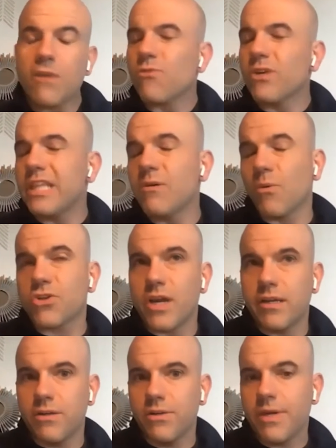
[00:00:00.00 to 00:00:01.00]
And really what we're
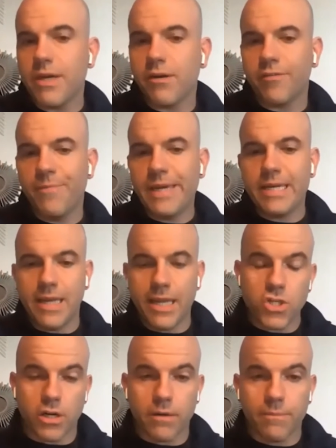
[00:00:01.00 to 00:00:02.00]
trying to do here is beat
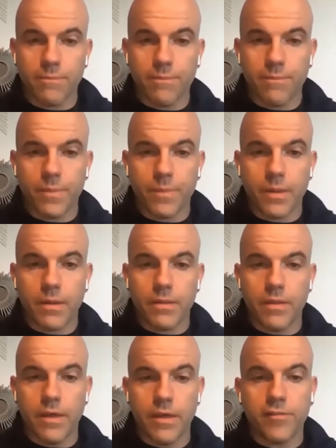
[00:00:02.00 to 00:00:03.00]
nature.
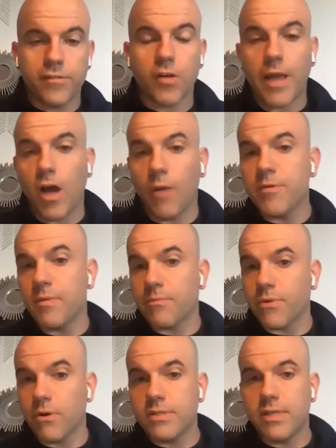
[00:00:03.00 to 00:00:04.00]
The serum
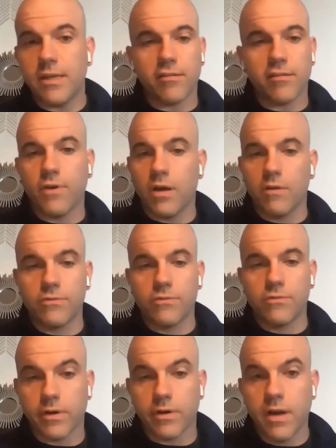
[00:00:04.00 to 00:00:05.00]
albumin protein has evolved
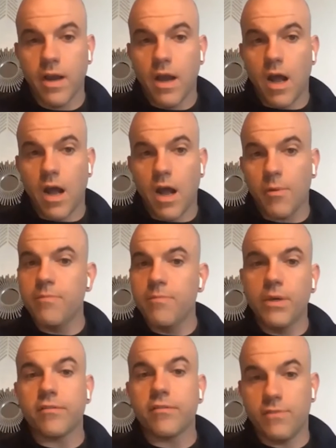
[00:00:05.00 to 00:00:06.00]
over almost
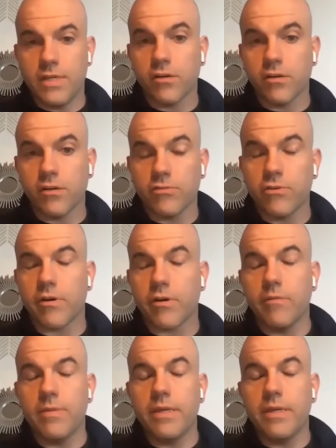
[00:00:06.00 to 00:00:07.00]
millions of years in
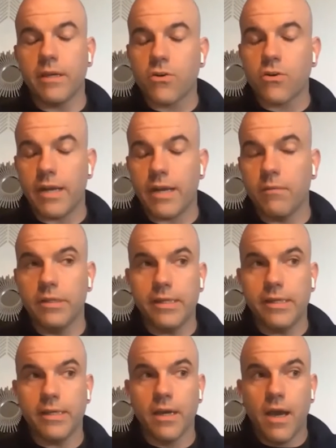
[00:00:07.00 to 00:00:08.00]
order to be
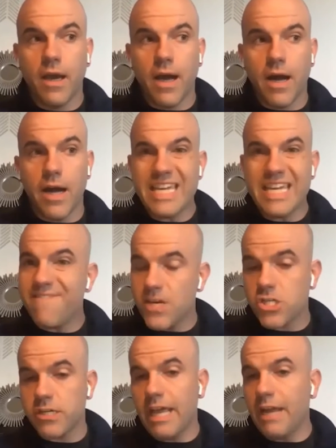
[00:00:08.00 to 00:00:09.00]
incredibly
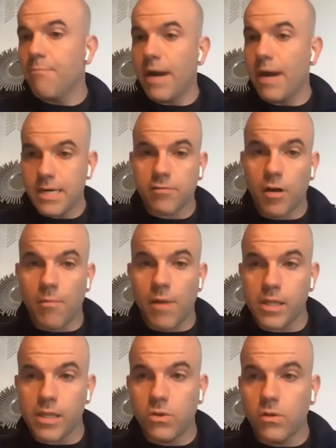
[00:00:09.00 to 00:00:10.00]
efficient at binding small
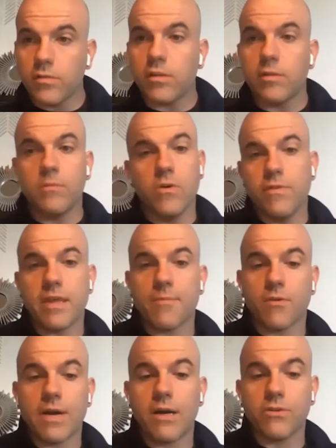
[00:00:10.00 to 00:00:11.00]
molecules and moving
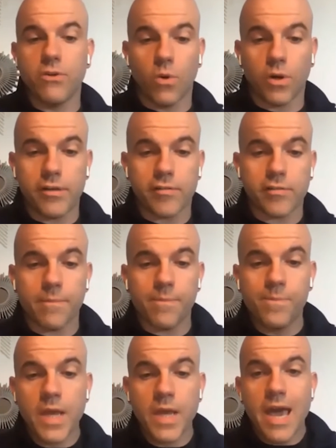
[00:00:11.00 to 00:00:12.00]
them around an organism.